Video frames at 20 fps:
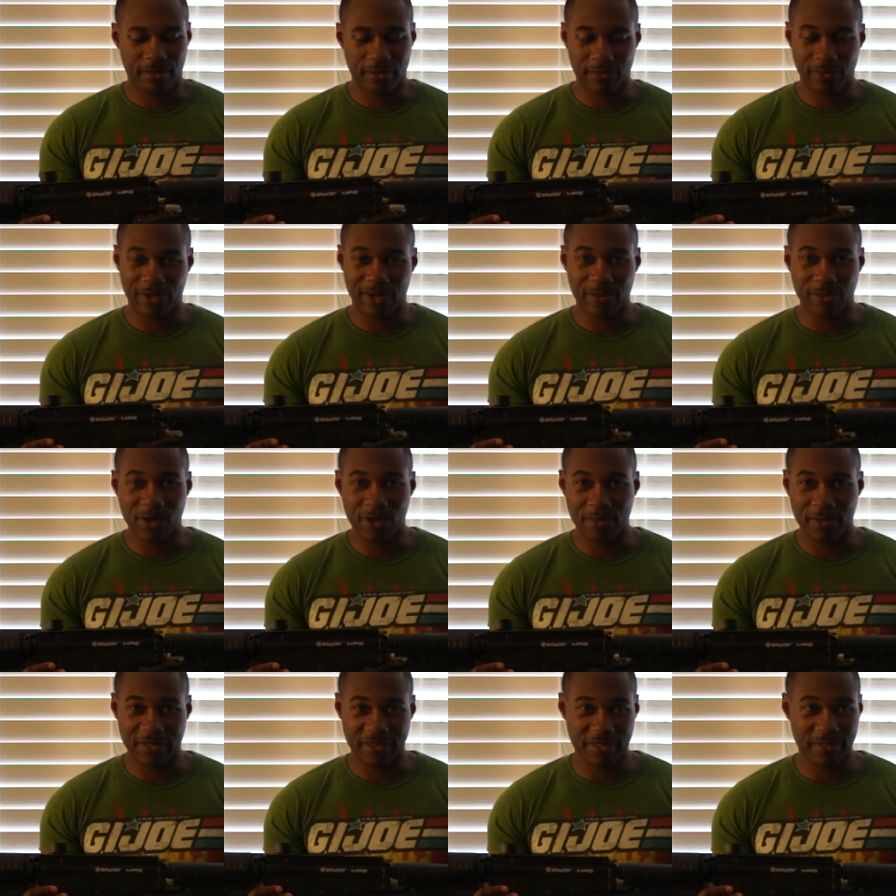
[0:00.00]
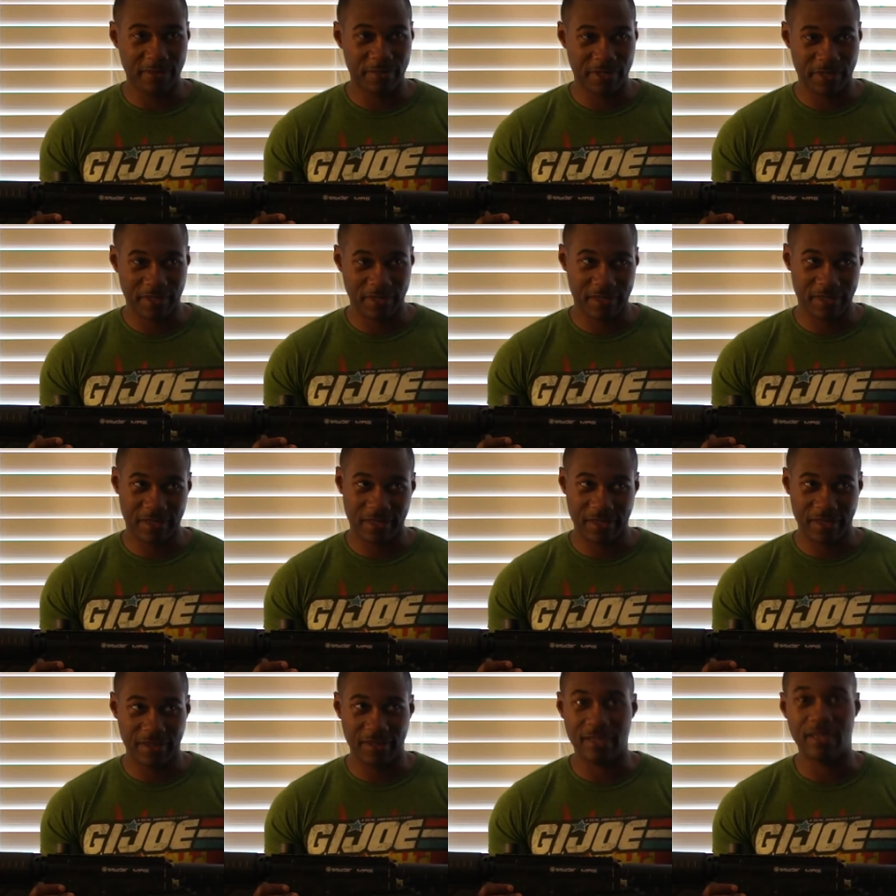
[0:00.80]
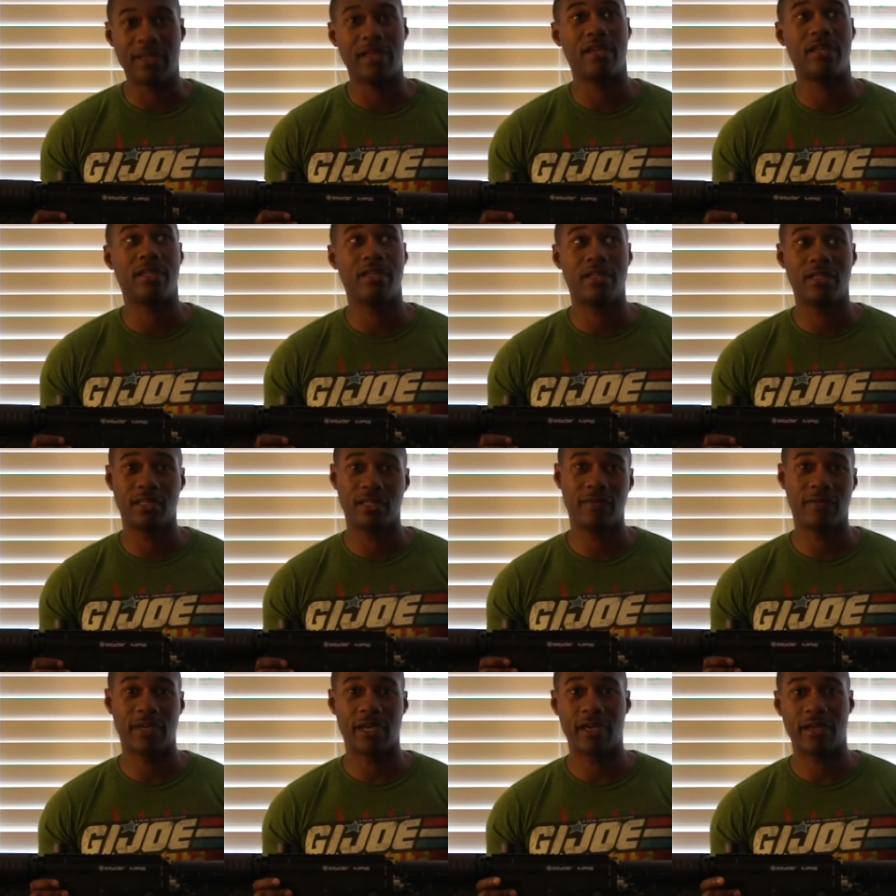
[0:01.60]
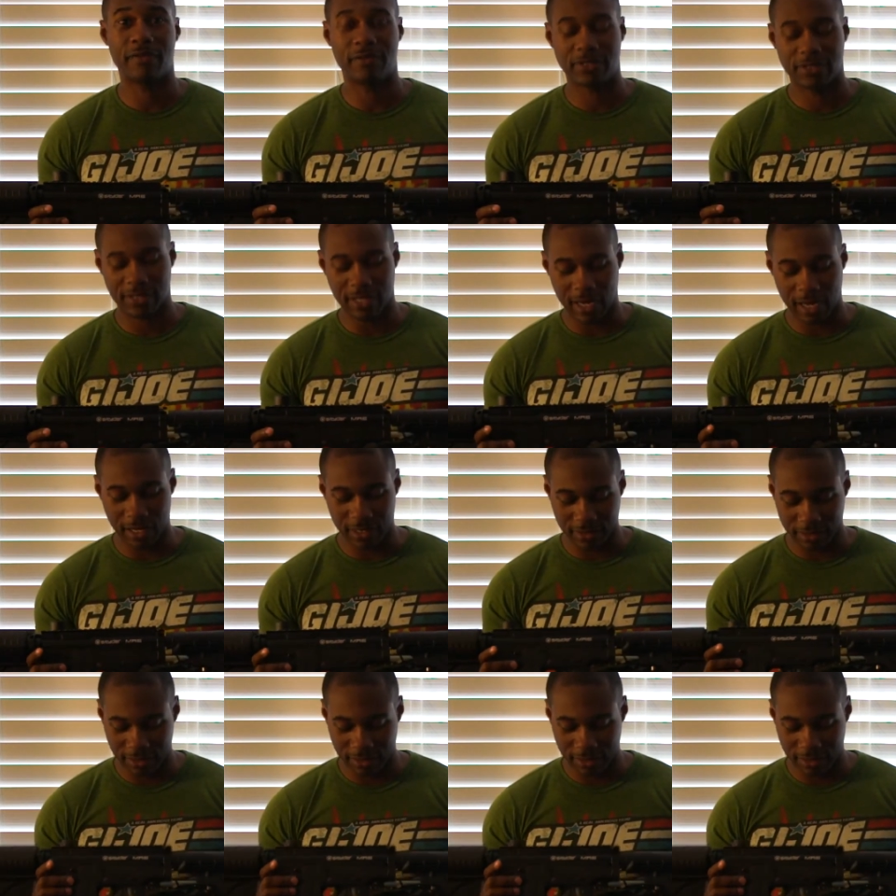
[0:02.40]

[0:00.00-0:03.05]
When I bought my Tippmann, heck, it didn't even have a stock.